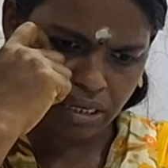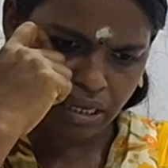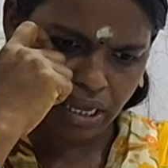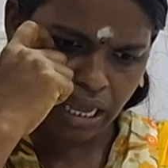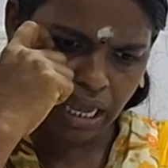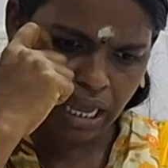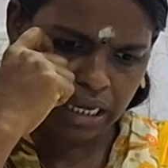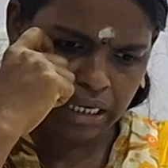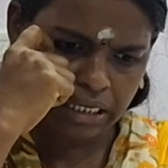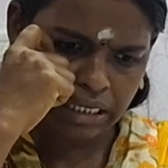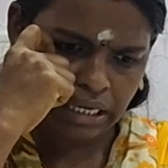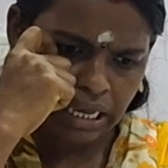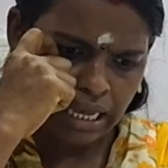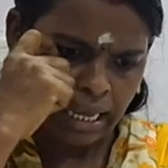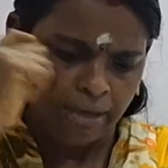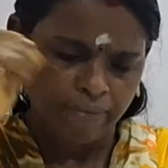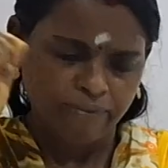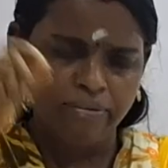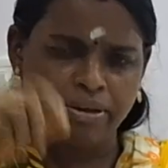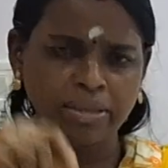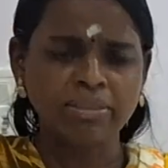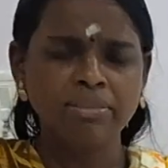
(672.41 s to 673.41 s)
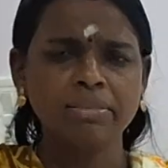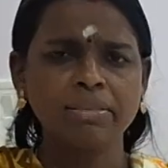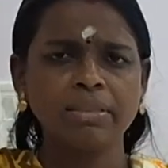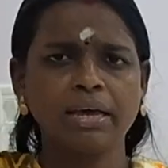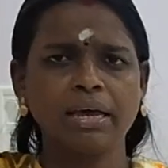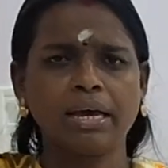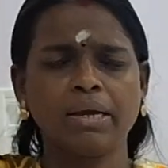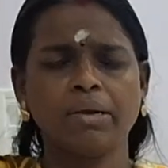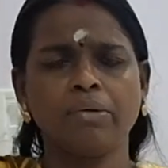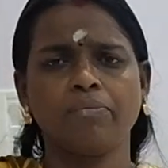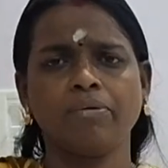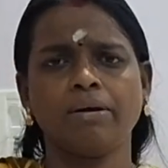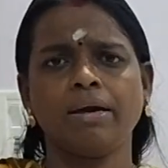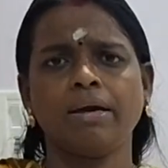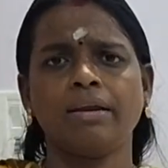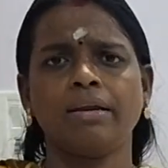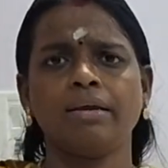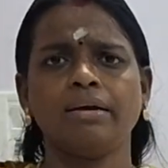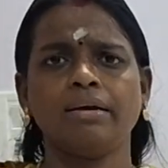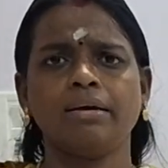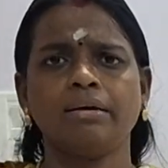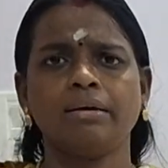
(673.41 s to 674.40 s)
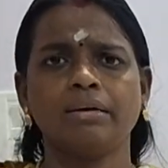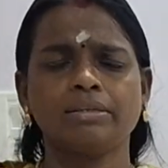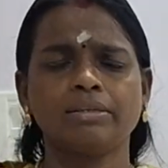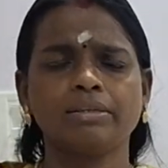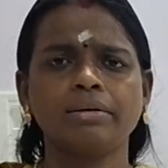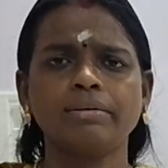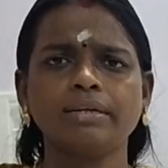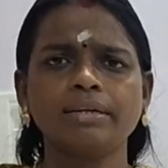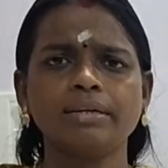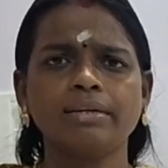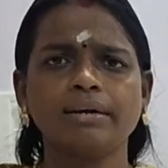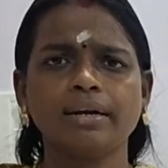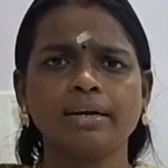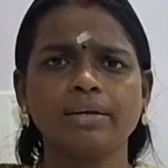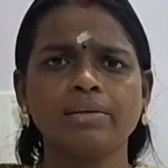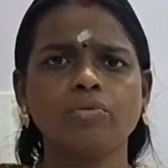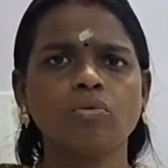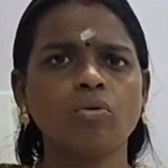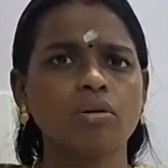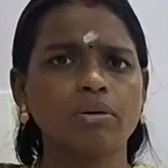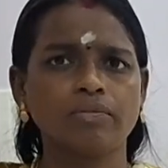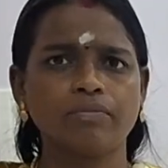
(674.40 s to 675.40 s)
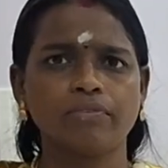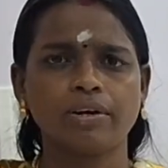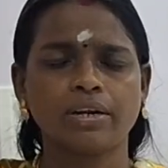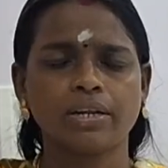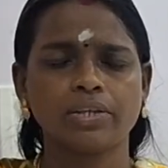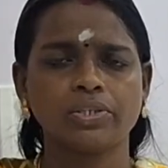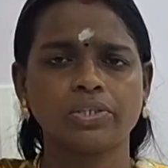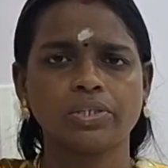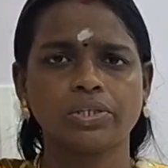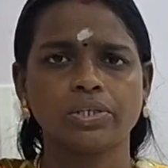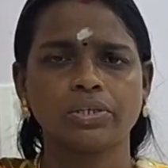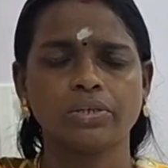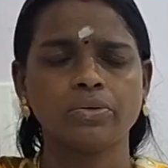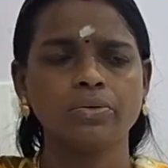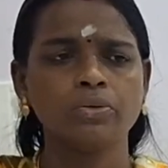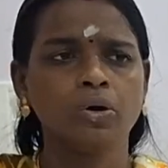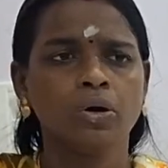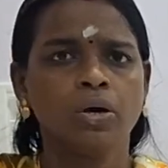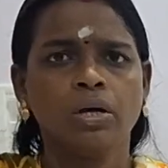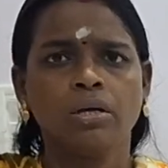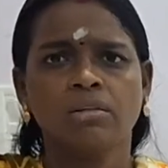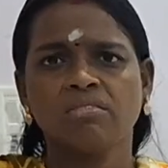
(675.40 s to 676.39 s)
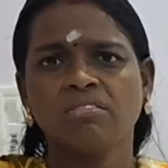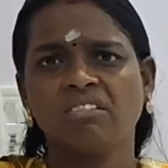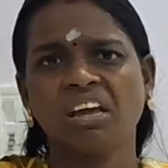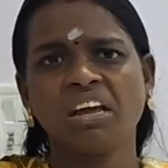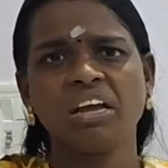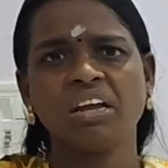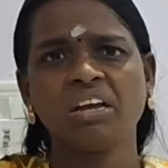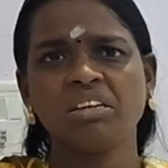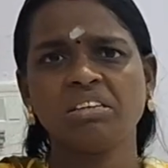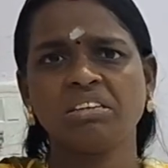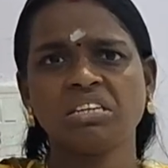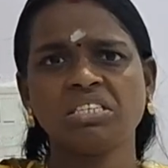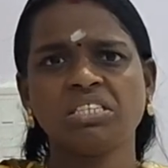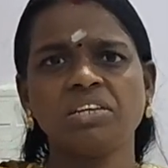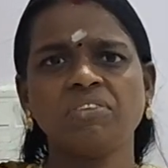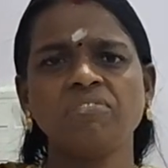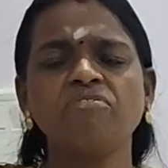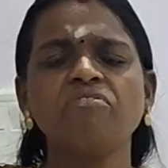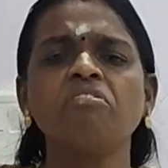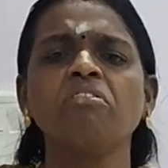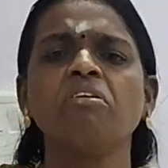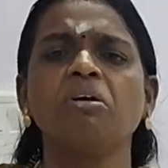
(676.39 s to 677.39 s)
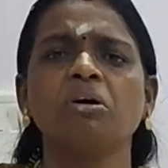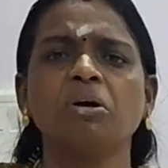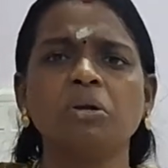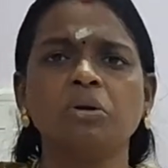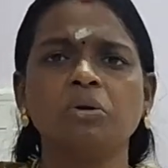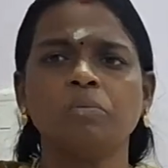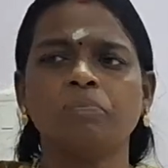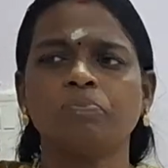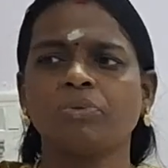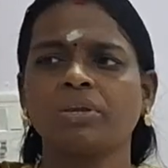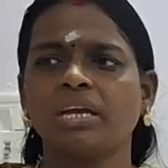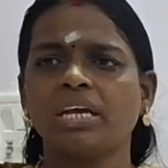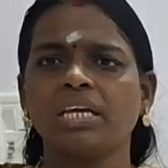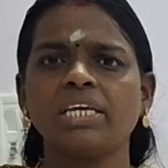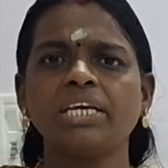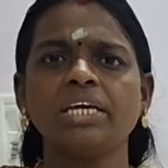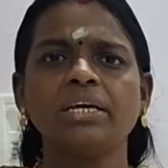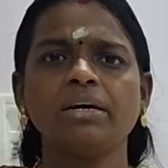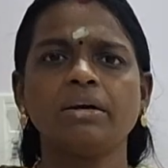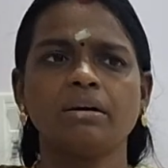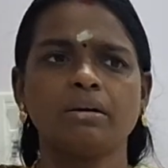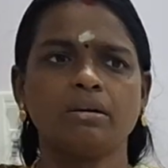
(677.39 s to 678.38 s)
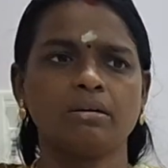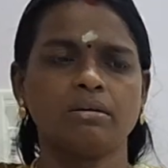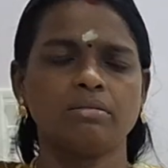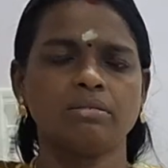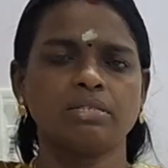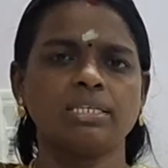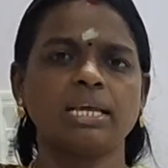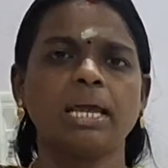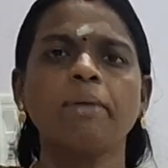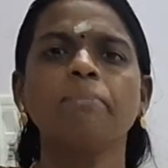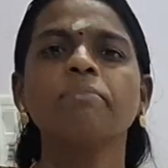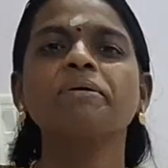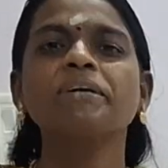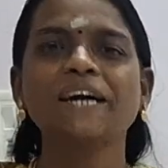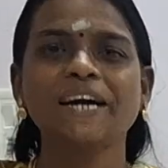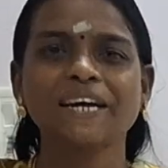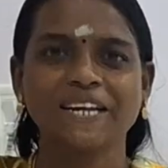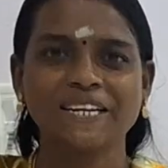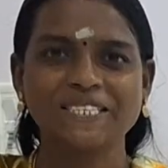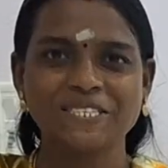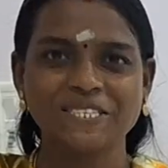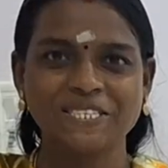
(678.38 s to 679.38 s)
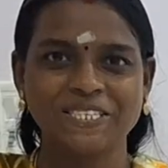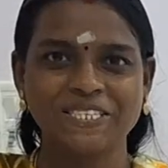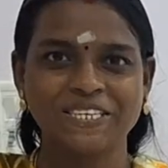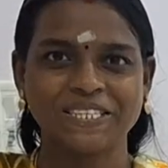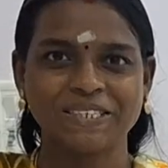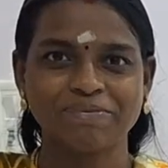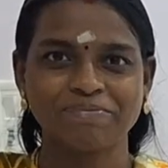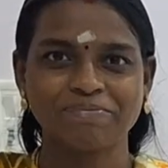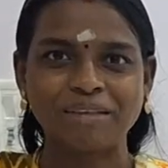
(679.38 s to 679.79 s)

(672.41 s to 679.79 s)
And when there were 39 Confederation, they doesn't follow the same currency.